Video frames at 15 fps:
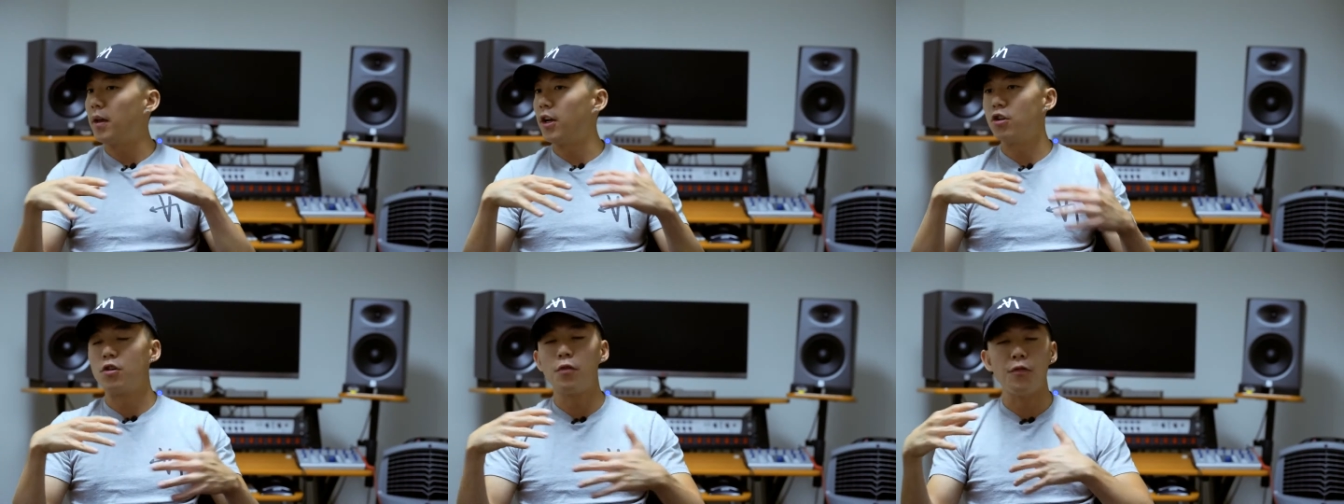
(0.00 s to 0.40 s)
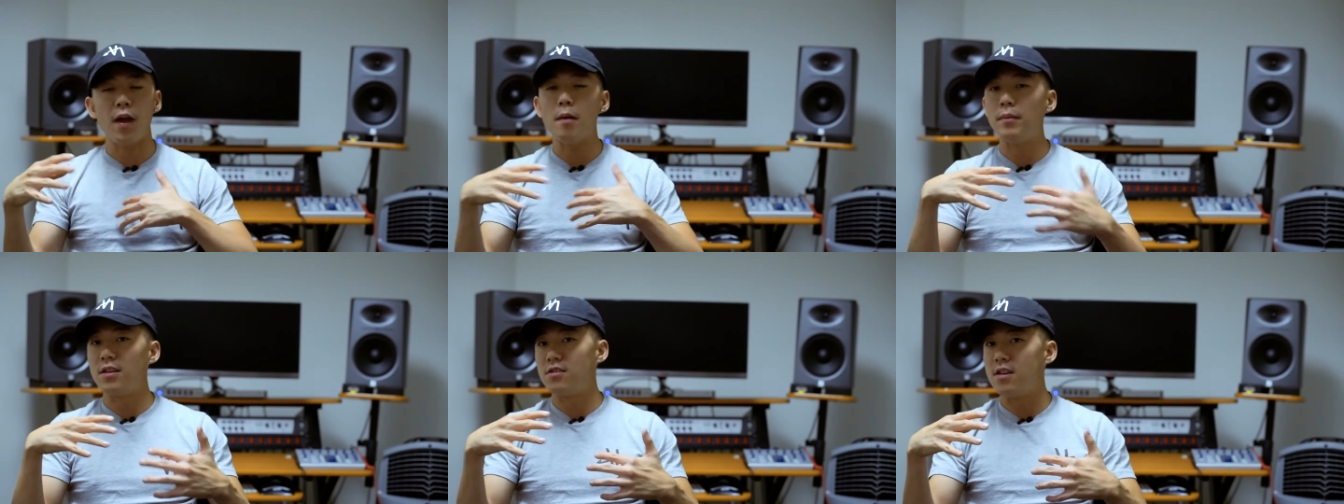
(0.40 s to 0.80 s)
because your
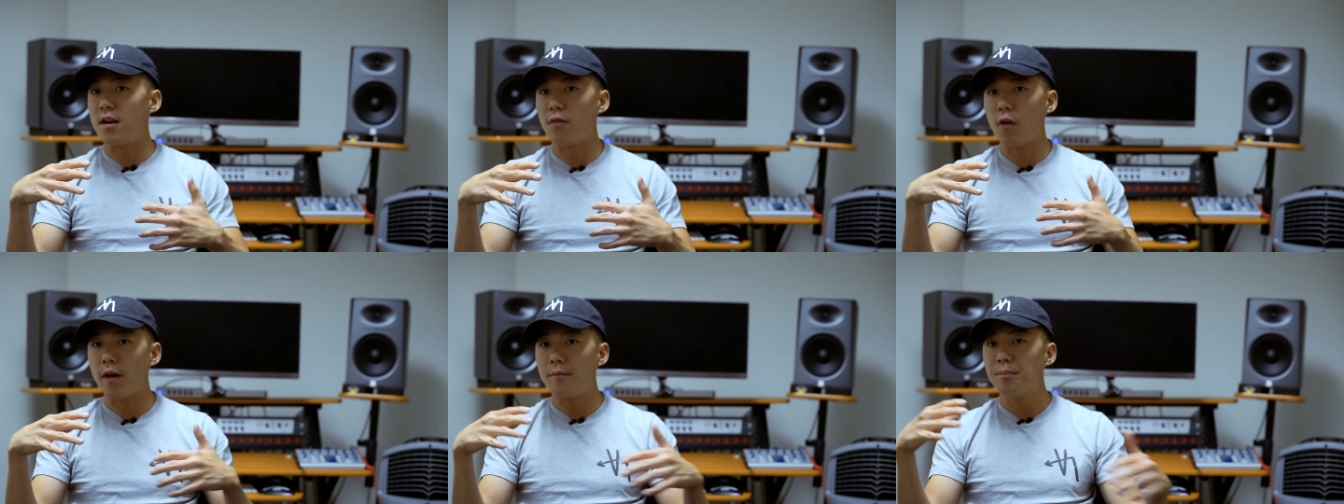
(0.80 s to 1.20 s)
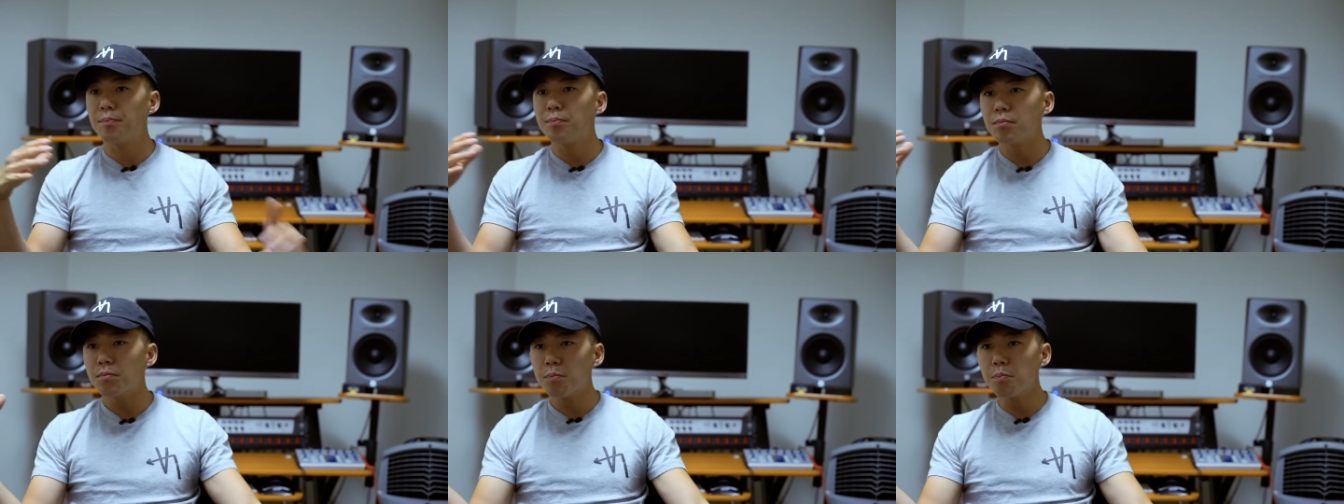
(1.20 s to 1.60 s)
family's different.
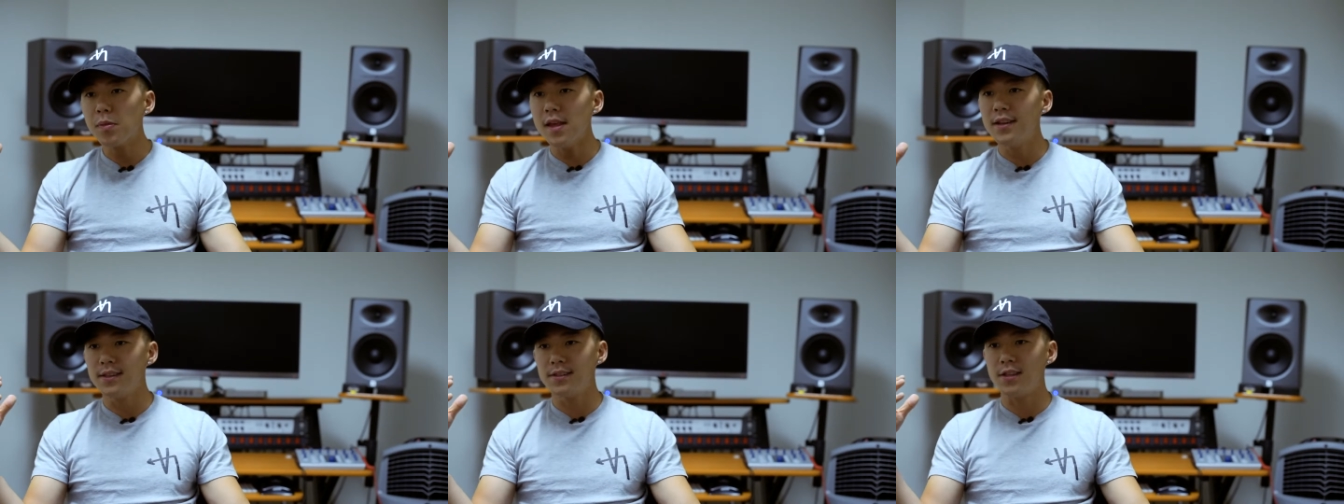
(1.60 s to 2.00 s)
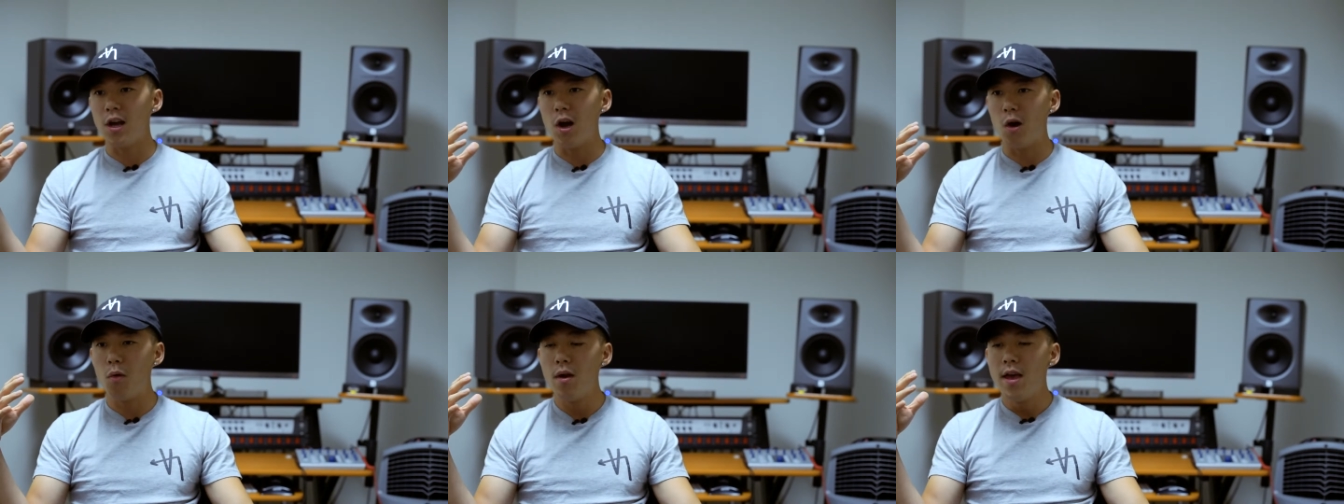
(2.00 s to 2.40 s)

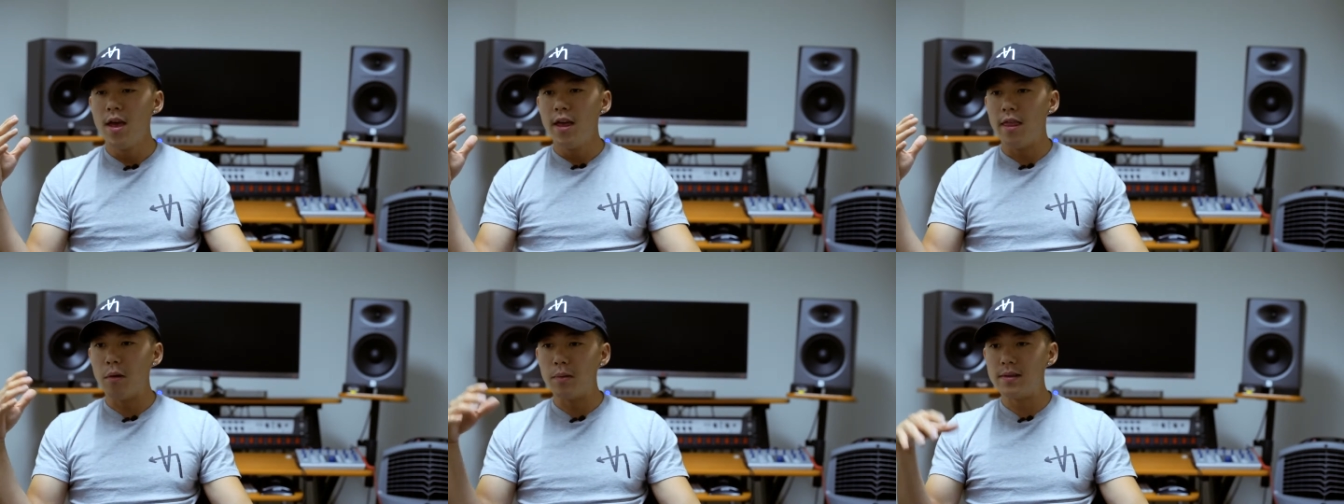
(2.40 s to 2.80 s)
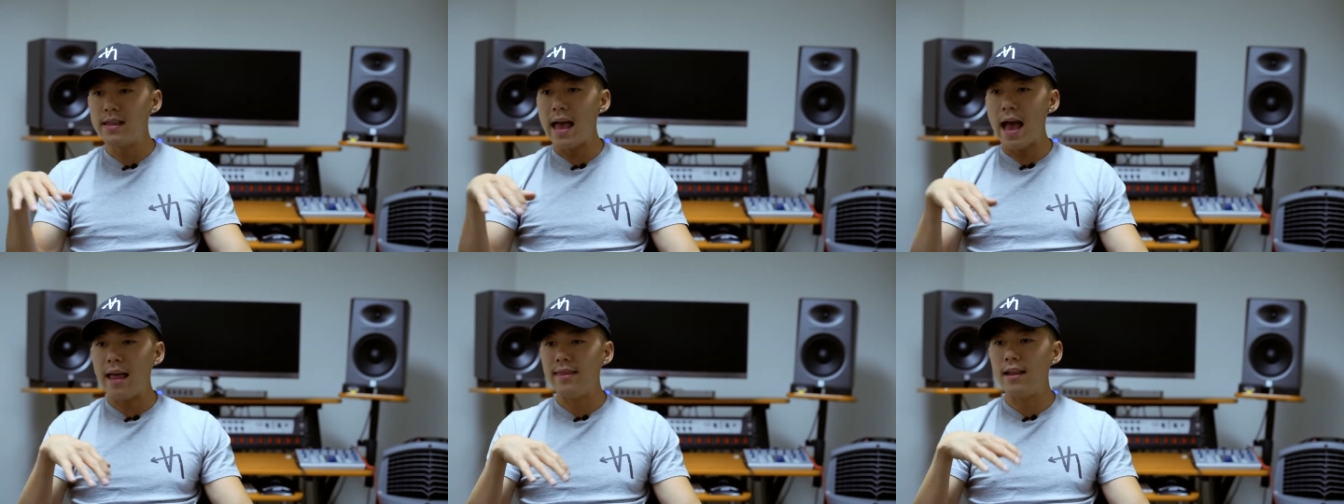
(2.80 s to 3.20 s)
So there was
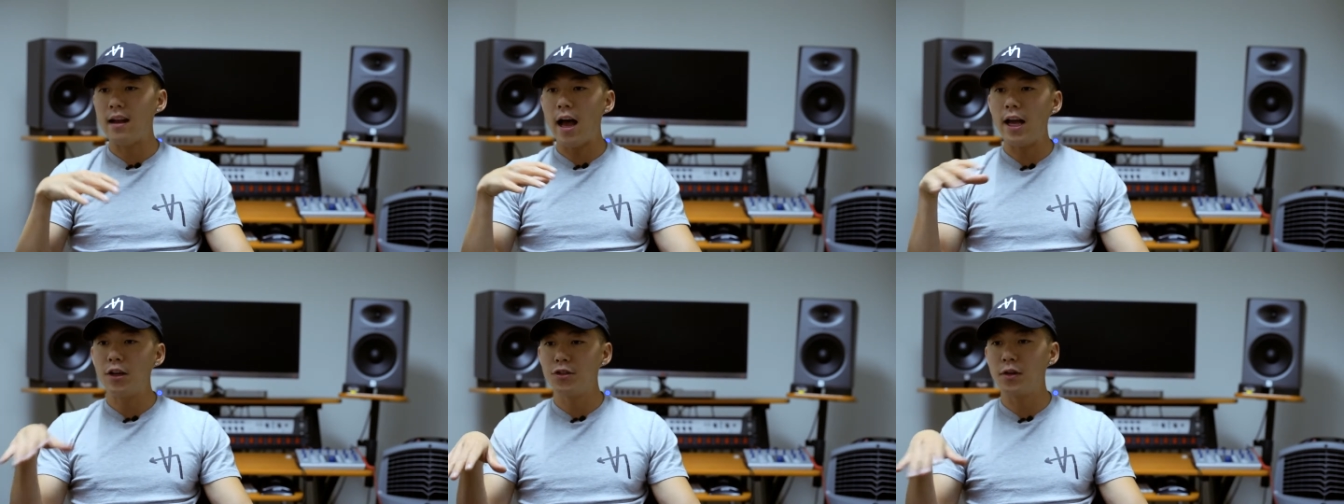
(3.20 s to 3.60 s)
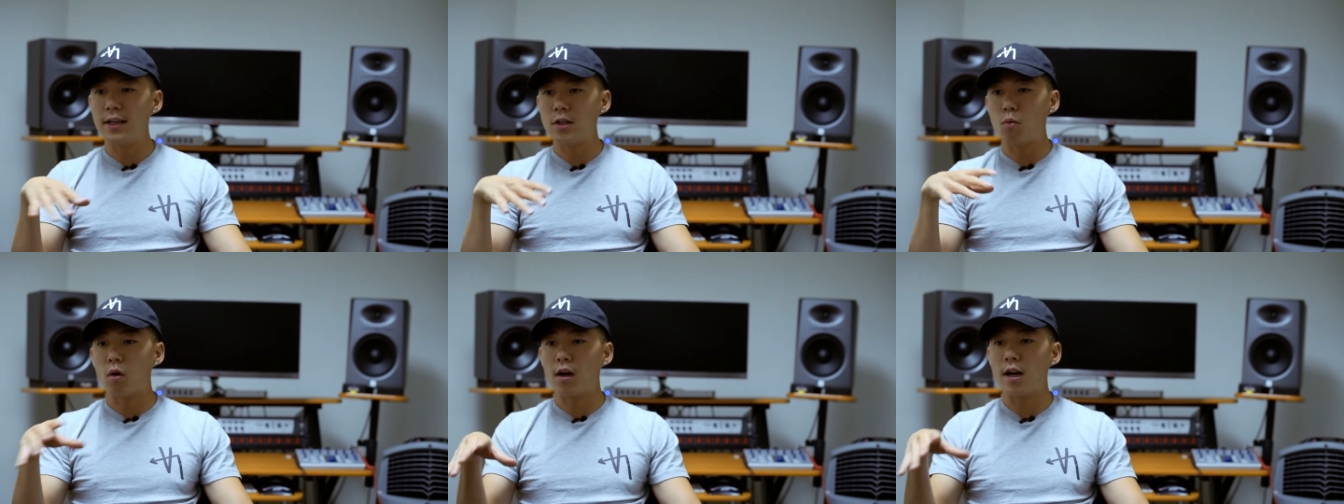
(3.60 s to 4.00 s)
that. And then I also
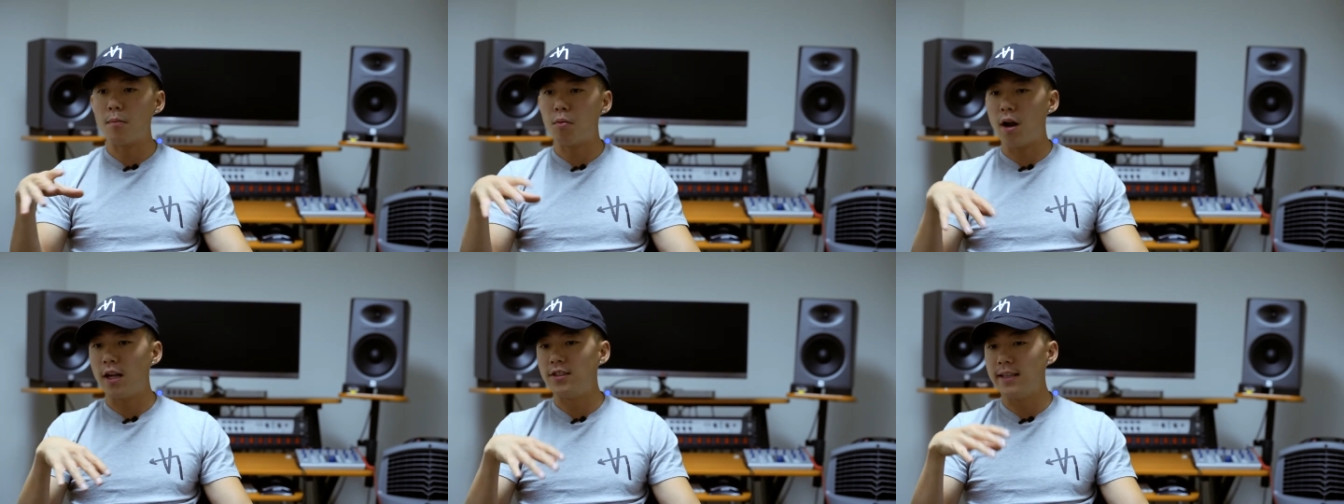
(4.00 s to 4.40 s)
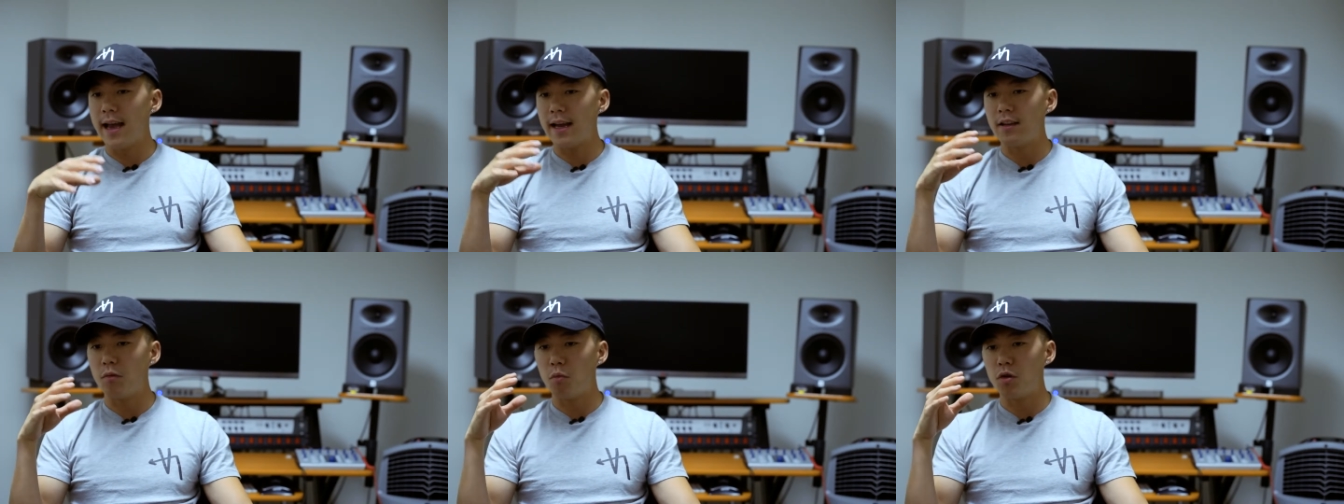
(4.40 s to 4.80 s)
got to work on a
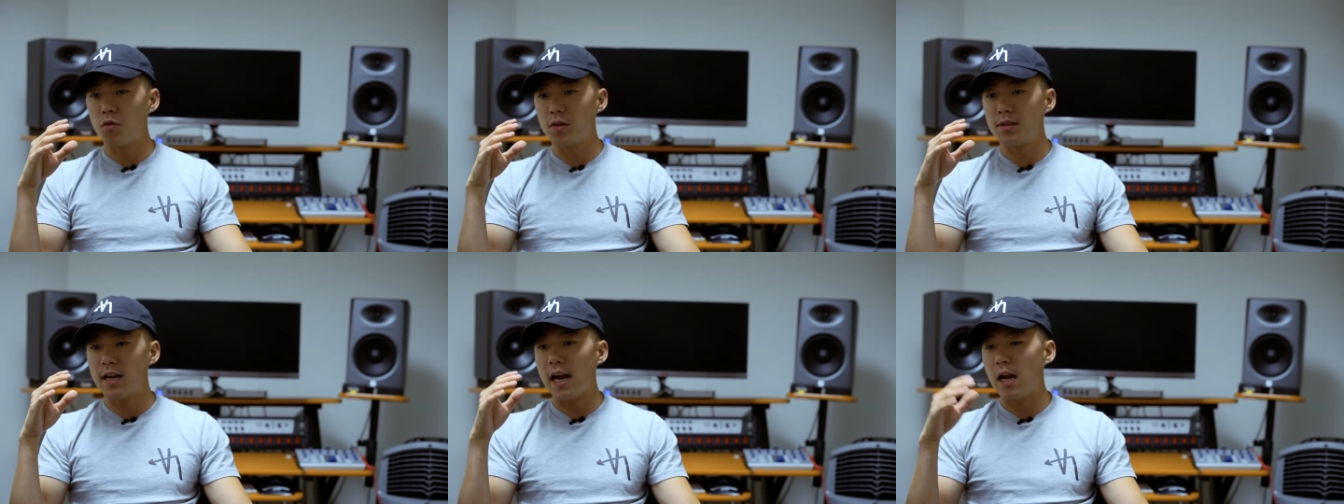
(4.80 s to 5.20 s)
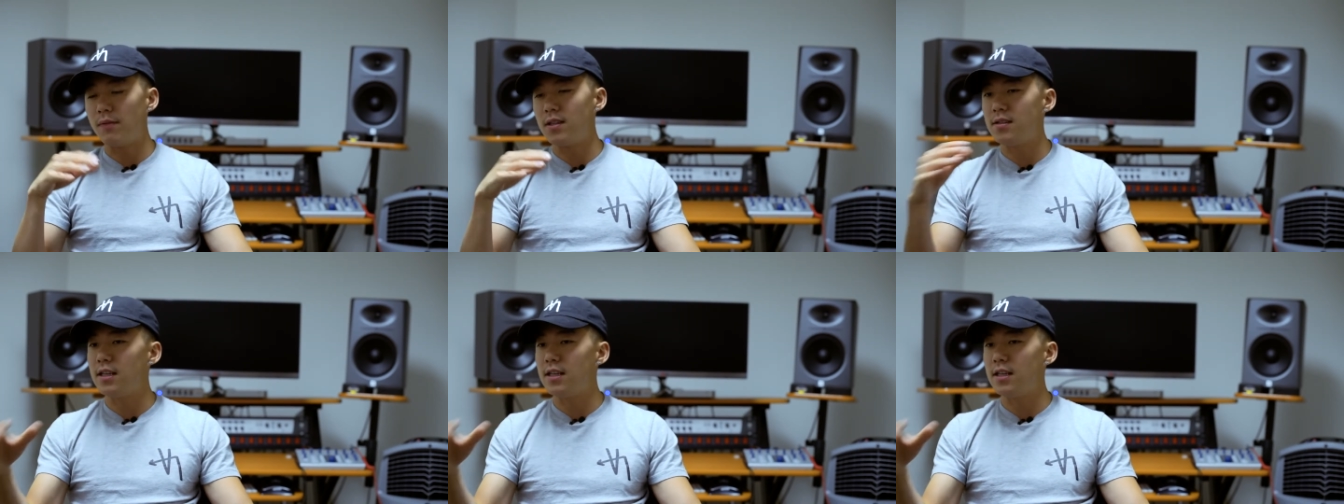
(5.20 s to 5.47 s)
project which was kind of a